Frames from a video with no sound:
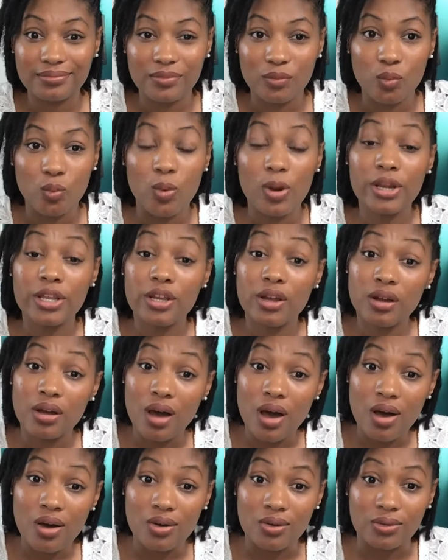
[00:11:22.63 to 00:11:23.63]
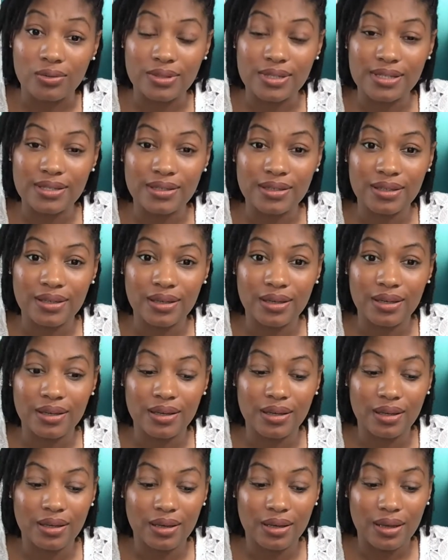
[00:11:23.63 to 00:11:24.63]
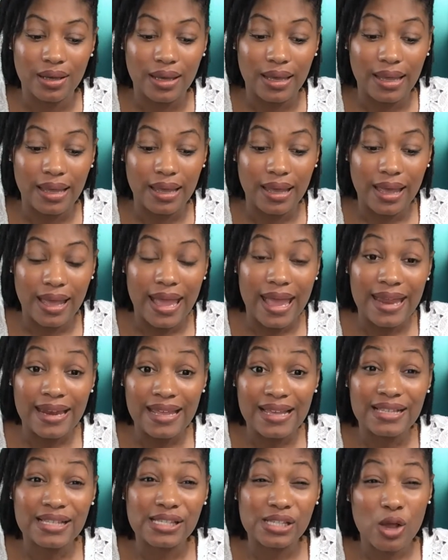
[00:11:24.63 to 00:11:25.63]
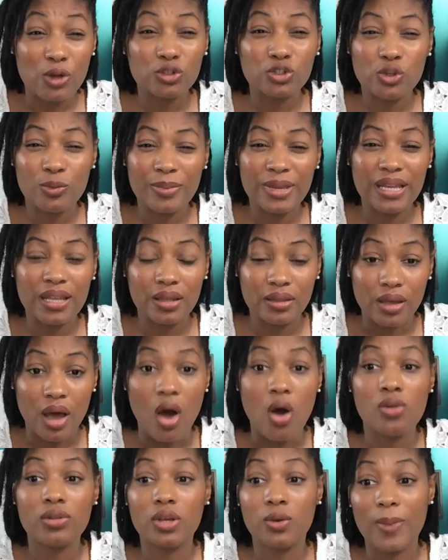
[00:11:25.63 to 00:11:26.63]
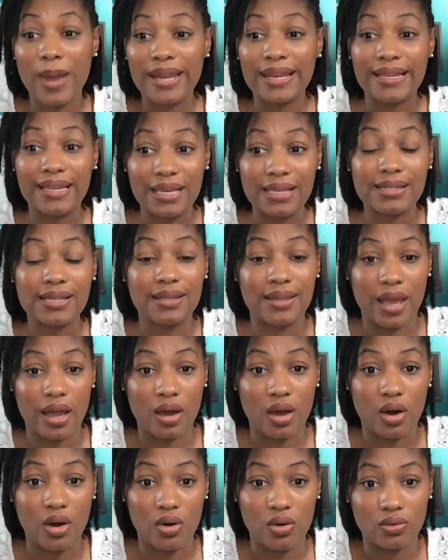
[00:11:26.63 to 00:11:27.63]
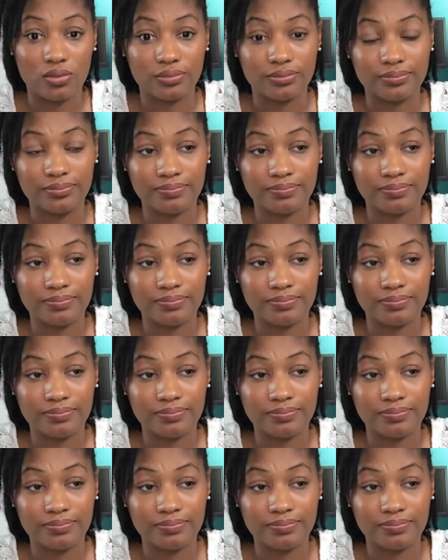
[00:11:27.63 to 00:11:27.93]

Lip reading: What are your goals? And is social media the only way to get to that goal?